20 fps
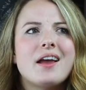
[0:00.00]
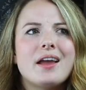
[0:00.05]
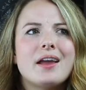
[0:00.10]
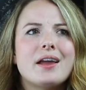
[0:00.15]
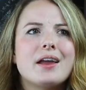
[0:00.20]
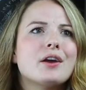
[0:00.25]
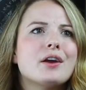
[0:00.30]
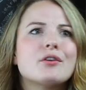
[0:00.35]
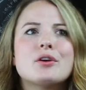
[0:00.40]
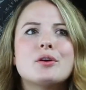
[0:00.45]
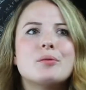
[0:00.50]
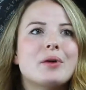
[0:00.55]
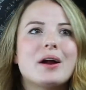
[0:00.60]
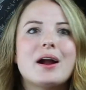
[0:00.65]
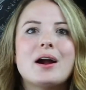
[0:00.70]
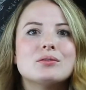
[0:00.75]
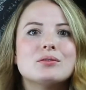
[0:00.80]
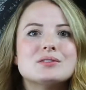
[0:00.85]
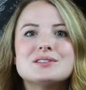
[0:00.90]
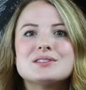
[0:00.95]
hairy
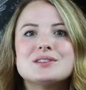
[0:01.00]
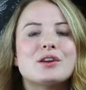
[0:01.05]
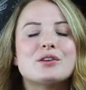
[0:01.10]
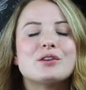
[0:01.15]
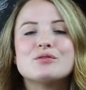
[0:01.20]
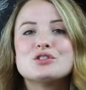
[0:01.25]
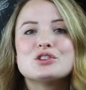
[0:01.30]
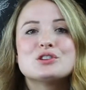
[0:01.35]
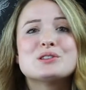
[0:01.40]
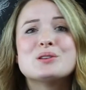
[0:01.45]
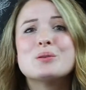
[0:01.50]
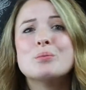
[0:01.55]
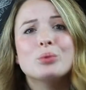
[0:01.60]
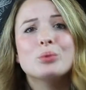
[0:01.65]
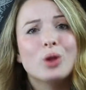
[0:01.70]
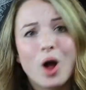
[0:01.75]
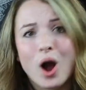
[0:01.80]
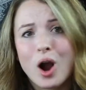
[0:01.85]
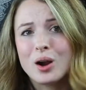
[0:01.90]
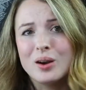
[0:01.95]
brow instead of just a
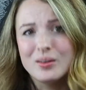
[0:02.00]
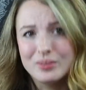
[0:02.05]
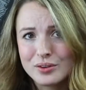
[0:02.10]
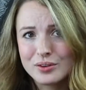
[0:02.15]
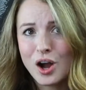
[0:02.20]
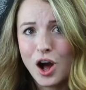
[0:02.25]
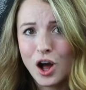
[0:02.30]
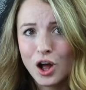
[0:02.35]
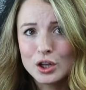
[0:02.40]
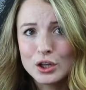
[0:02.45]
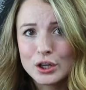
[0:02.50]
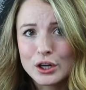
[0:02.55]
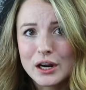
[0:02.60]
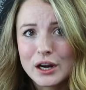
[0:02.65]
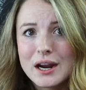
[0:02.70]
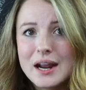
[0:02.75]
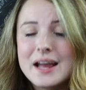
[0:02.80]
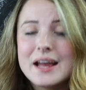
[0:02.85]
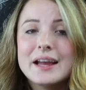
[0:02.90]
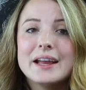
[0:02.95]
block of color.